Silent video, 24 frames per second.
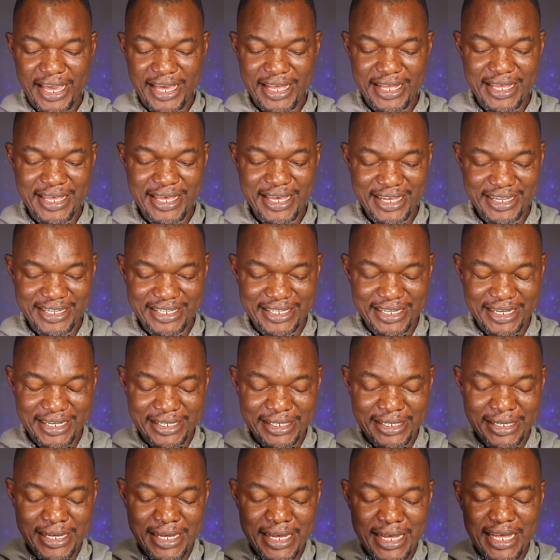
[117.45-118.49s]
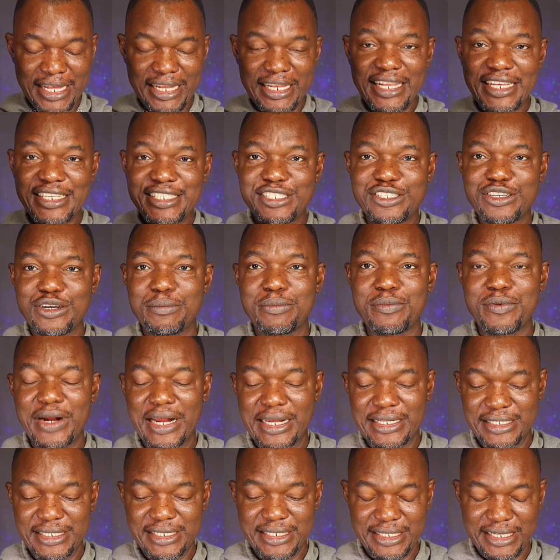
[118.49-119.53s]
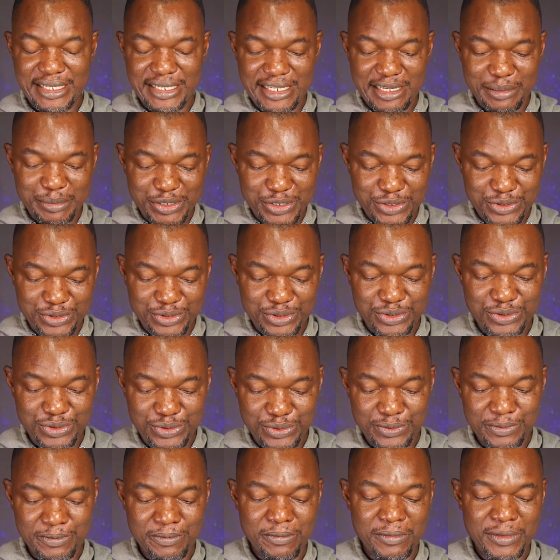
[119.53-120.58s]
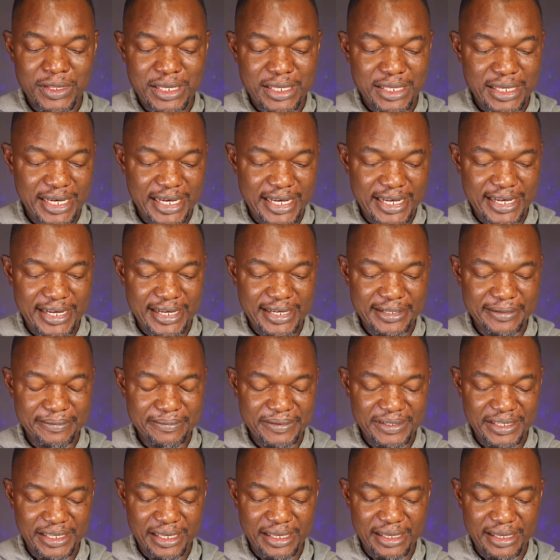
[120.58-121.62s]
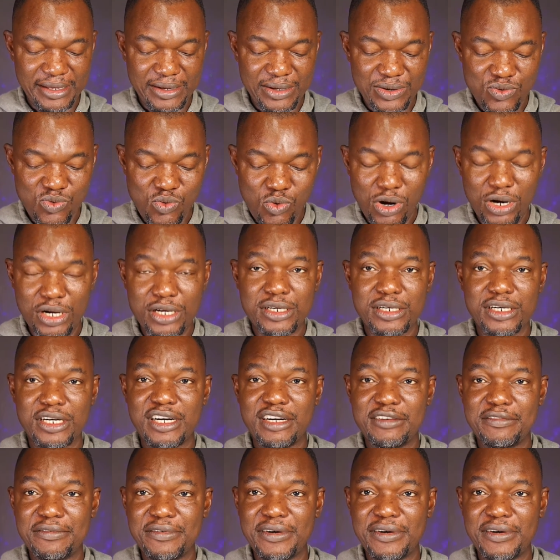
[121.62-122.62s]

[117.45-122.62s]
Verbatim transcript: And then let's jump right in and let me show you uh, the work of